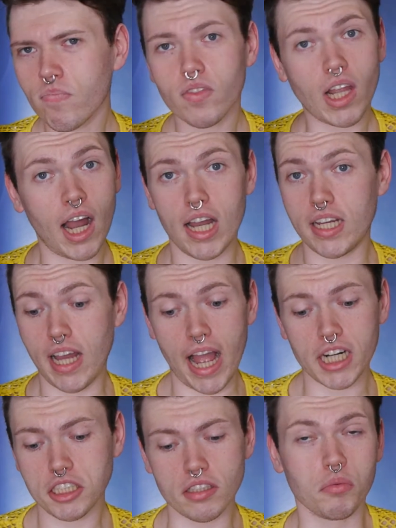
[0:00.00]
I
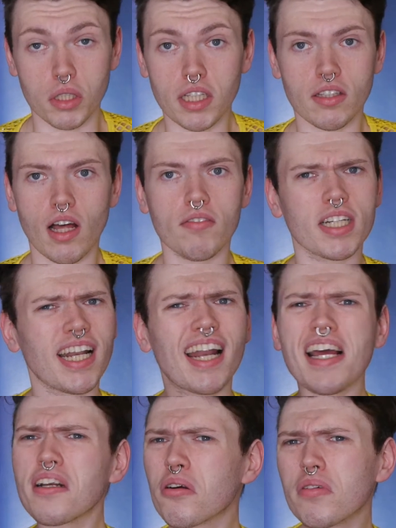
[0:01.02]
actually really love it. And
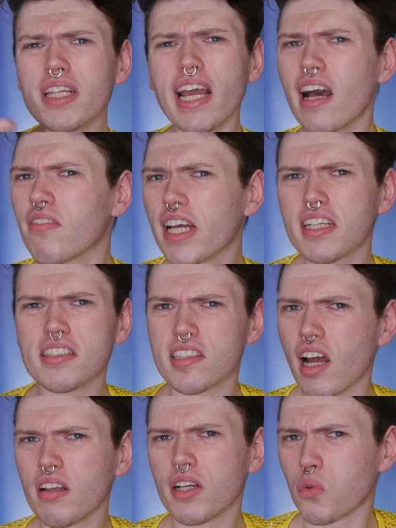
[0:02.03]
I don't really have like a
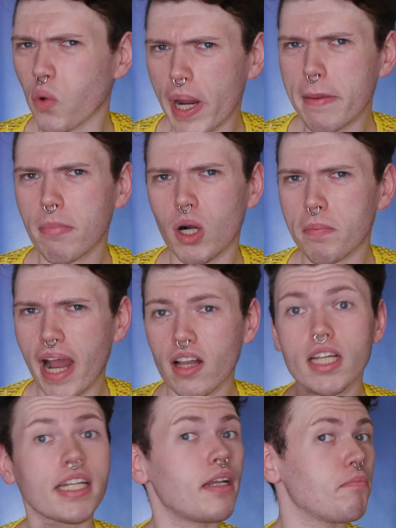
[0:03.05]
solid rainbow
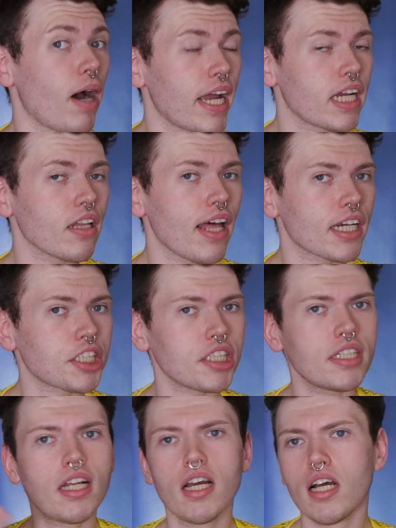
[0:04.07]
palette in my
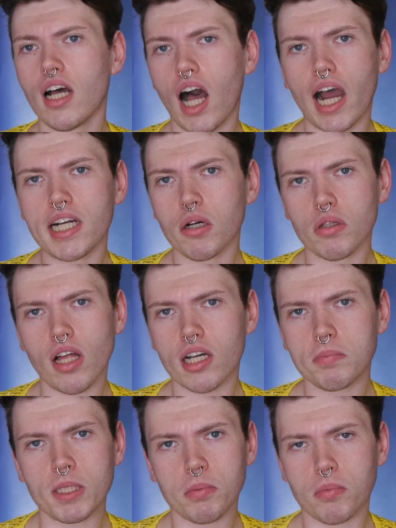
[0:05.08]
collection. I know a lot of
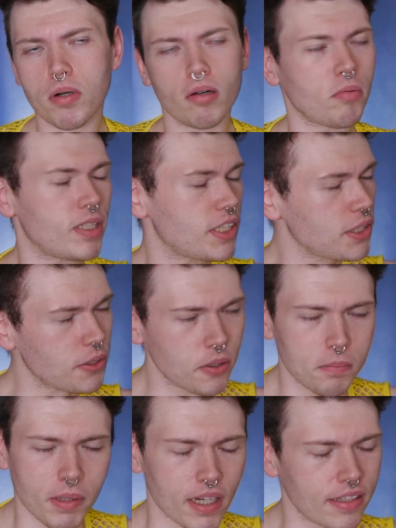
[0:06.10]
people probably do,
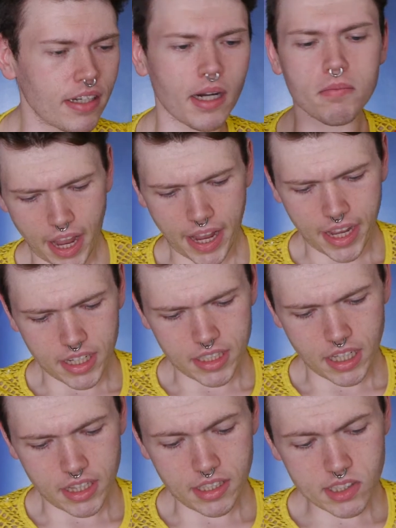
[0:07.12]
but you know. And
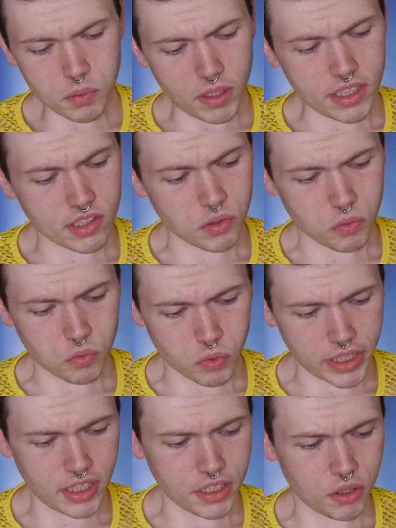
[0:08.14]
this one is
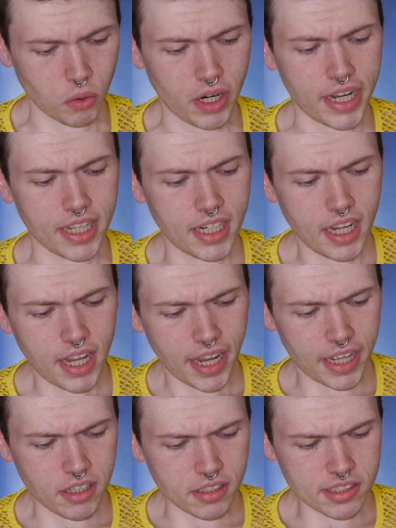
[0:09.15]
really great.
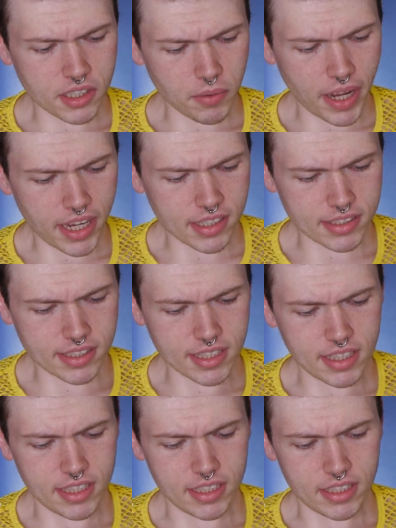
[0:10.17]
It also has
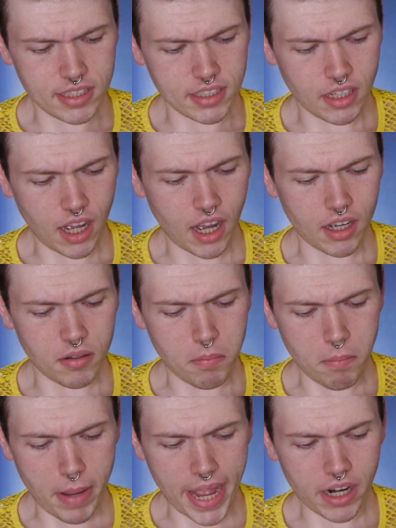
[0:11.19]
the
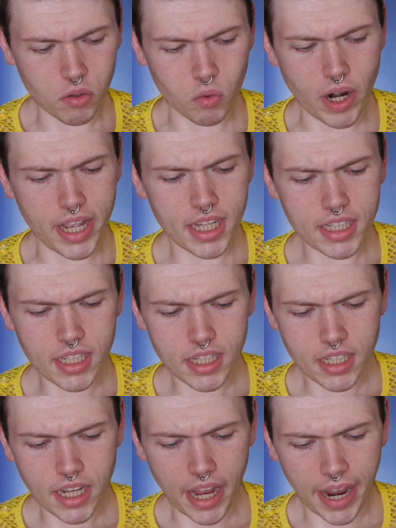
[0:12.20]
matte red
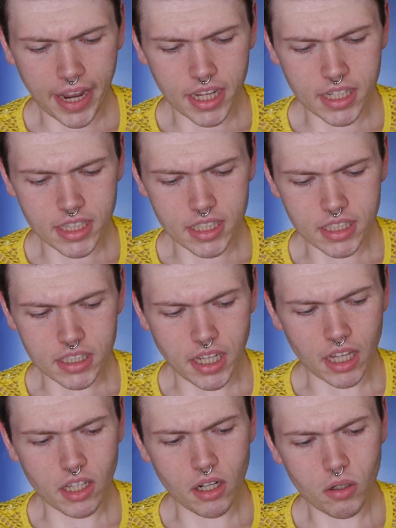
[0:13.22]
and the
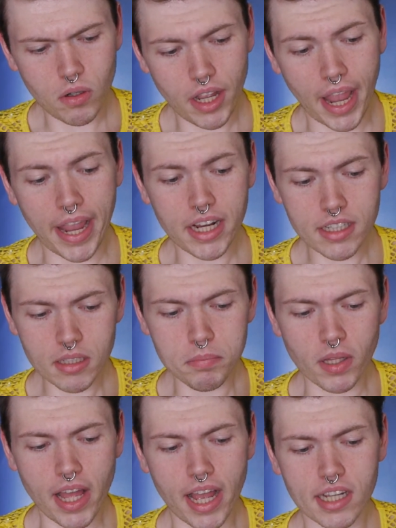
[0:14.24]
yellow and the
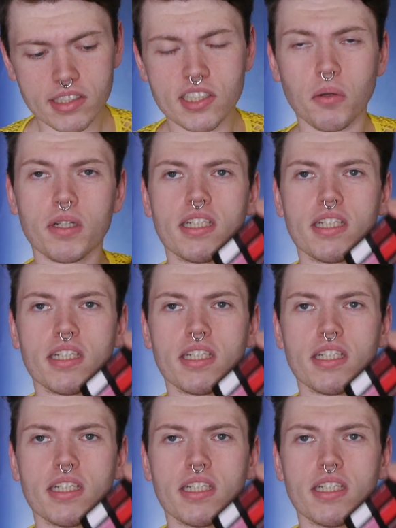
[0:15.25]
black, so it